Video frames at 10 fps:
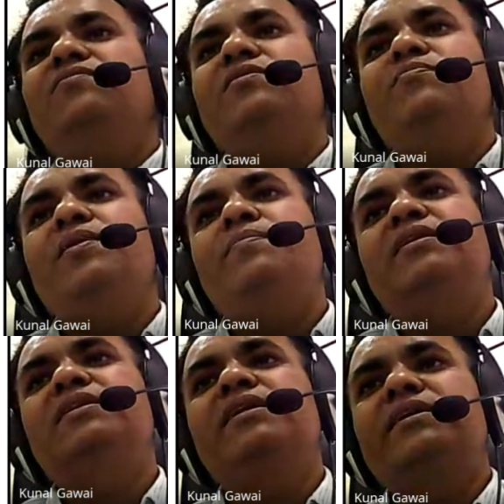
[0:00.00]
with
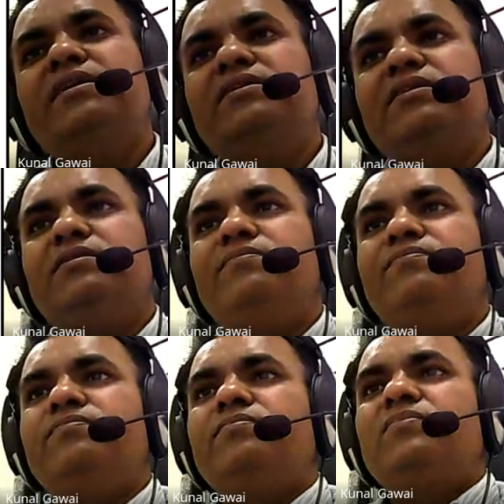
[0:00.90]
peptine and casein
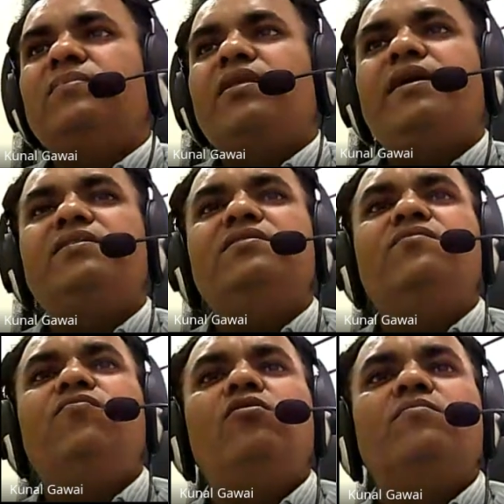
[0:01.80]
as
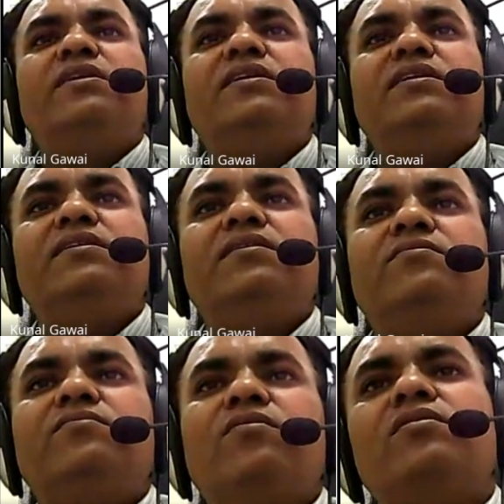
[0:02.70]
wall material,
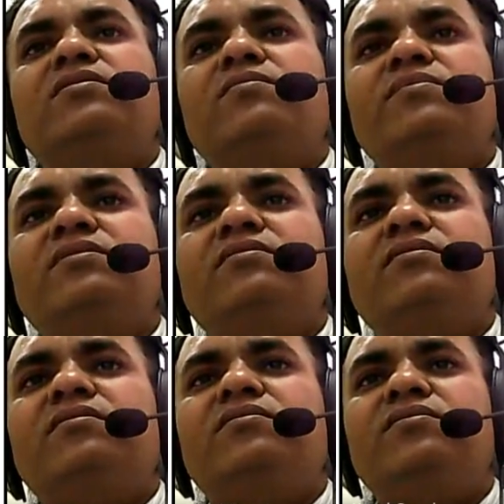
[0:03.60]
or some
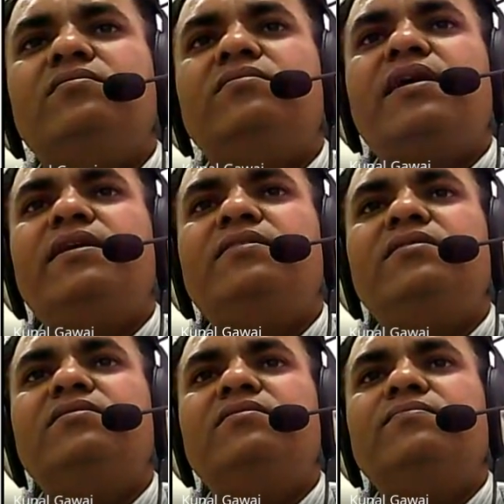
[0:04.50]
tried this